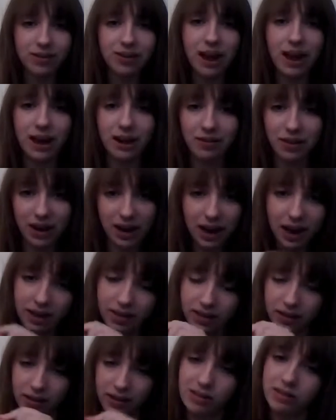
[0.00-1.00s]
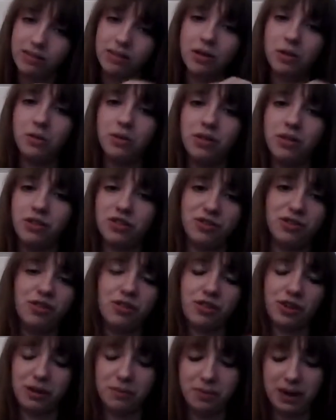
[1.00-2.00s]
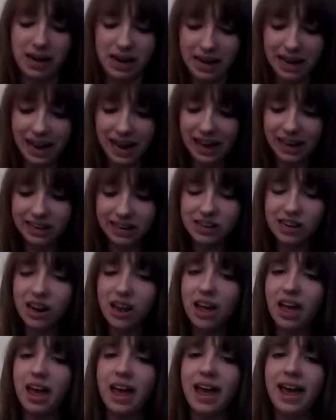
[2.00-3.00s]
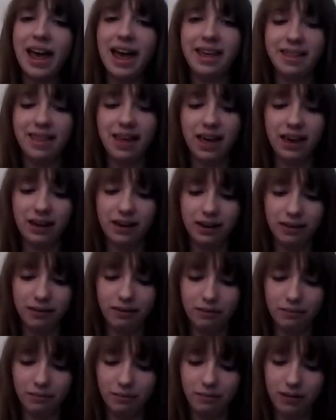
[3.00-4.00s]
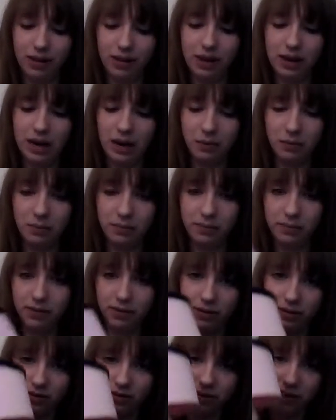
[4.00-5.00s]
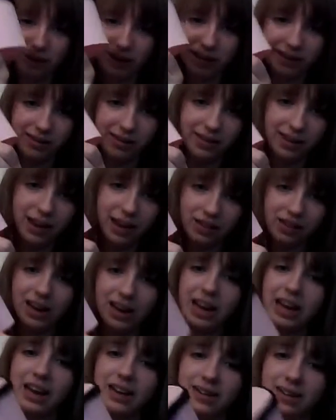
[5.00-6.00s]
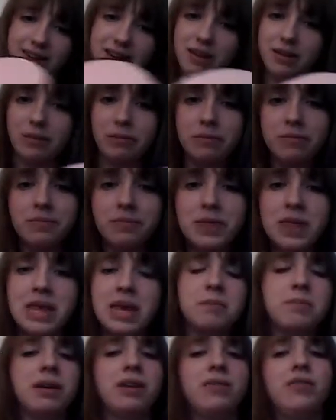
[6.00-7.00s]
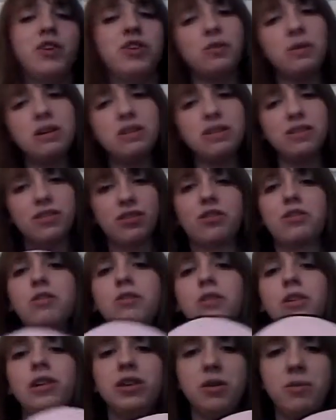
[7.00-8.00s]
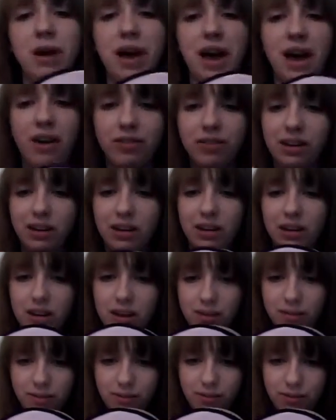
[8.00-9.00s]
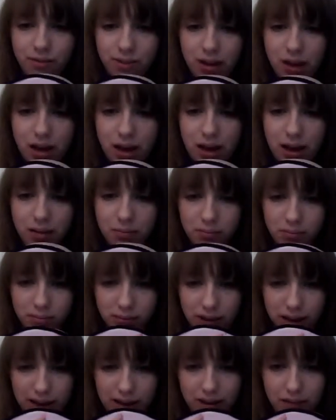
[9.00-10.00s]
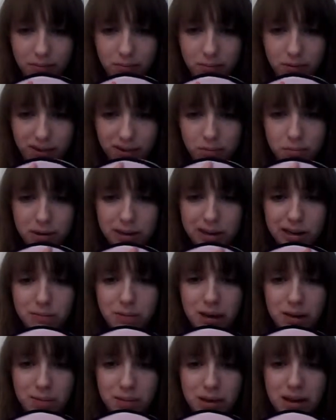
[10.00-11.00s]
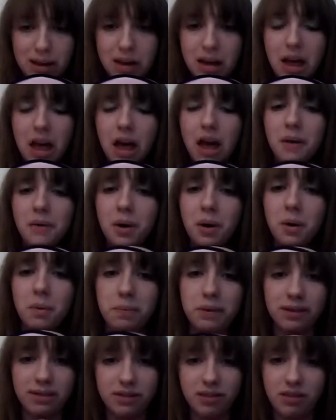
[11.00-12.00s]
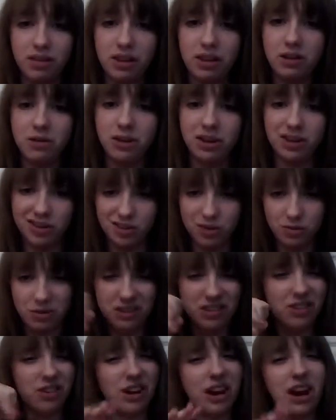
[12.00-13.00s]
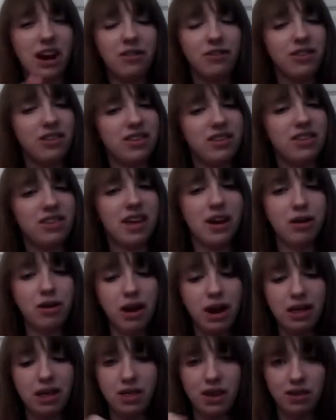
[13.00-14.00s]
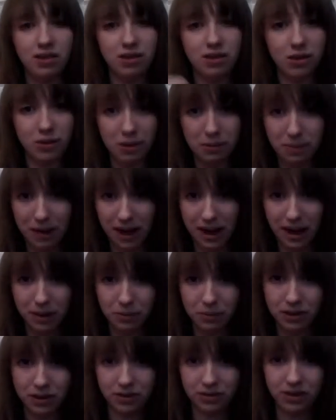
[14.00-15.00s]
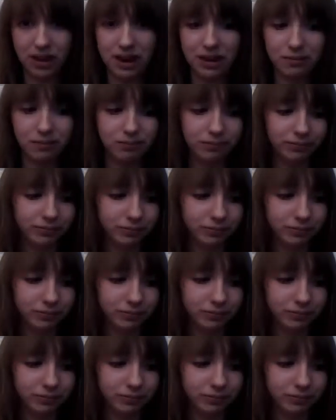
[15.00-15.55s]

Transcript: inside of it, and then sew the remaining edge, and then, you know, sew the two edges together like I did here. But if you're doing the circle, you have to leave like this much maybe open so that you can squeeze your canvas in there and then sew it back up when you're done.